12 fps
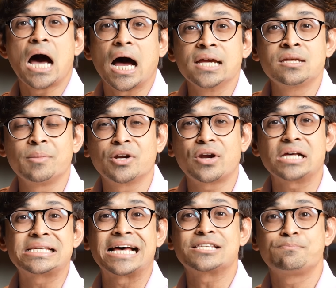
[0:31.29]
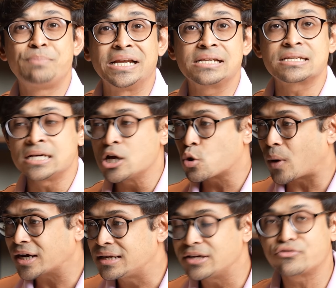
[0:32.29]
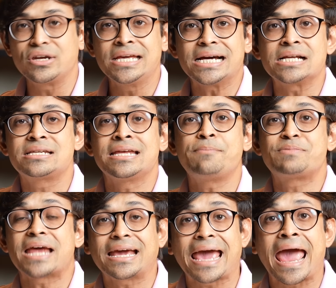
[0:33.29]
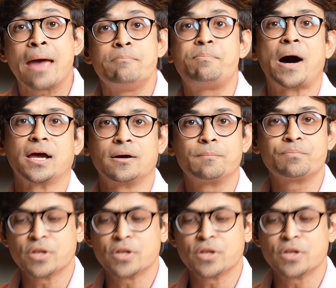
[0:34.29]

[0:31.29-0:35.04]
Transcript: IIT Madras has built quite literally a deep tech empire